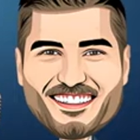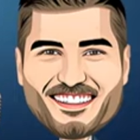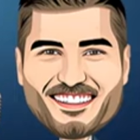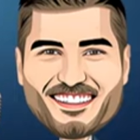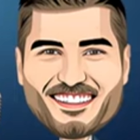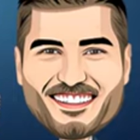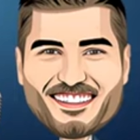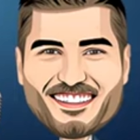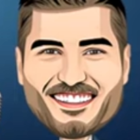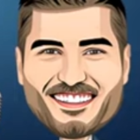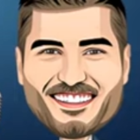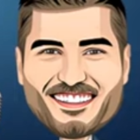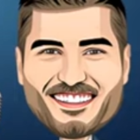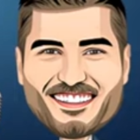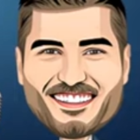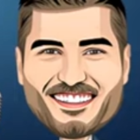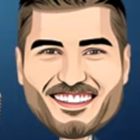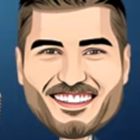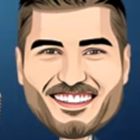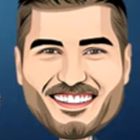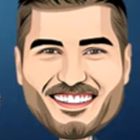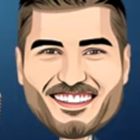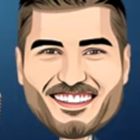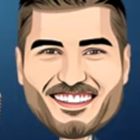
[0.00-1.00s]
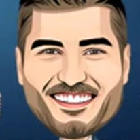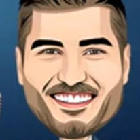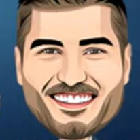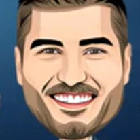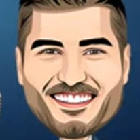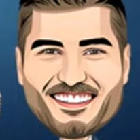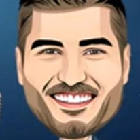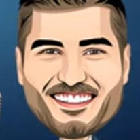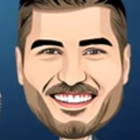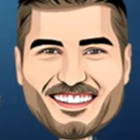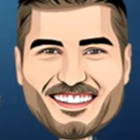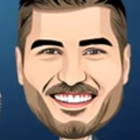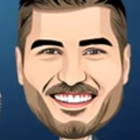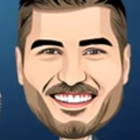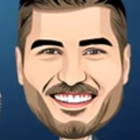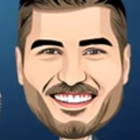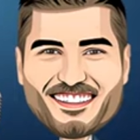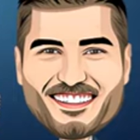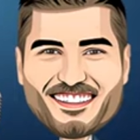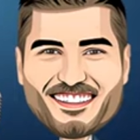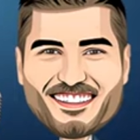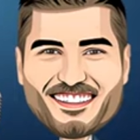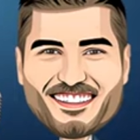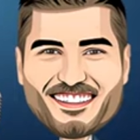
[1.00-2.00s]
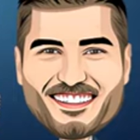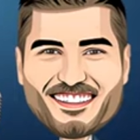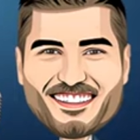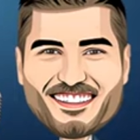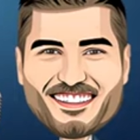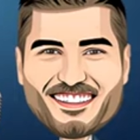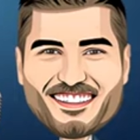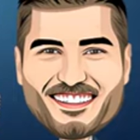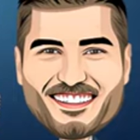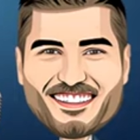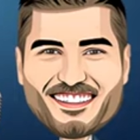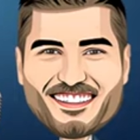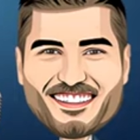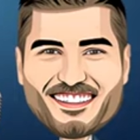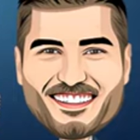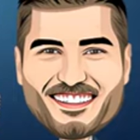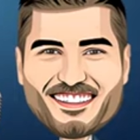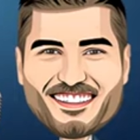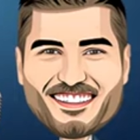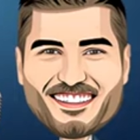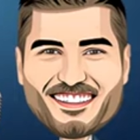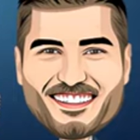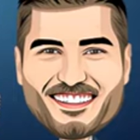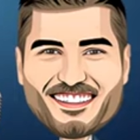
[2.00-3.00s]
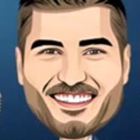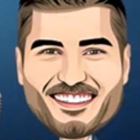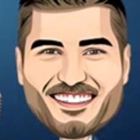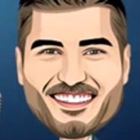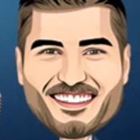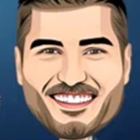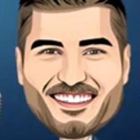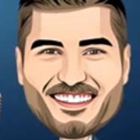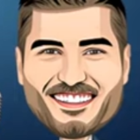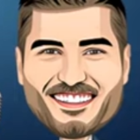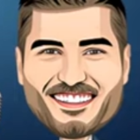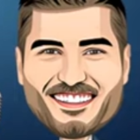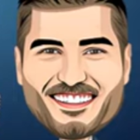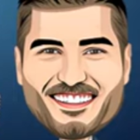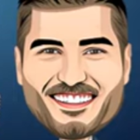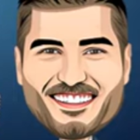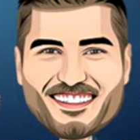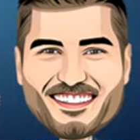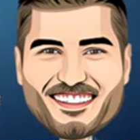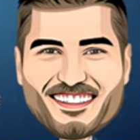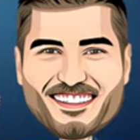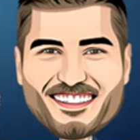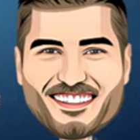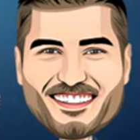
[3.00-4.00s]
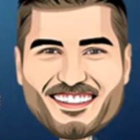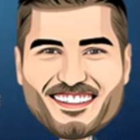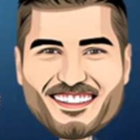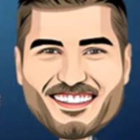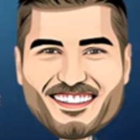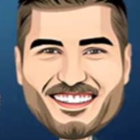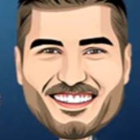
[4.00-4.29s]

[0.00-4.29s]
[no speech]